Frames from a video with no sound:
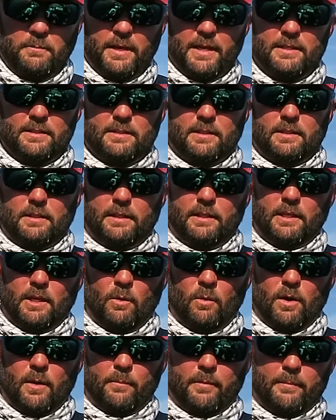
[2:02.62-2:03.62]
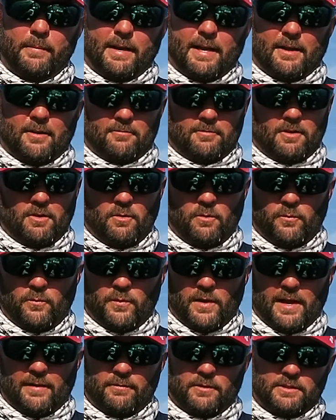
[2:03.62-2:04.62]
you basically go up about, oh,
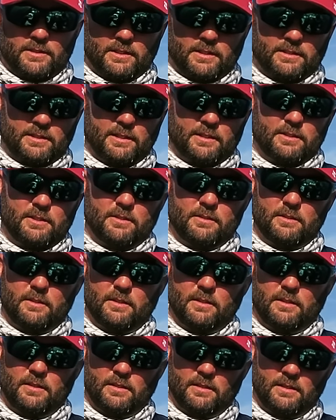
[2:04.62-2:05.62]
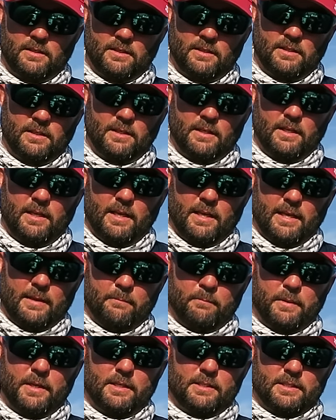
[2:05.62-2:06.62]
five or six inches
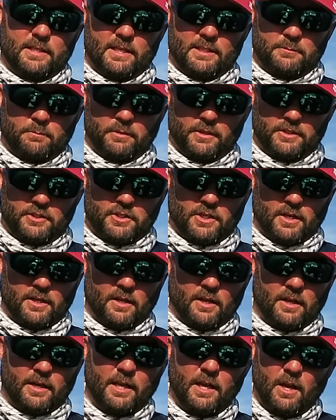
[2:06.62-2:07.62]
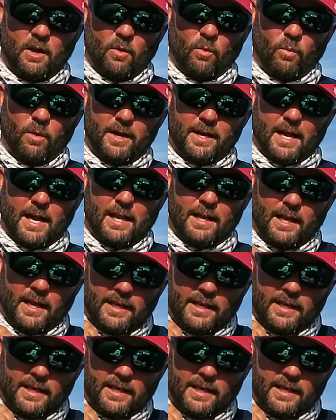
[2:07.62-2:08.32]
and pinch that split shot on. What I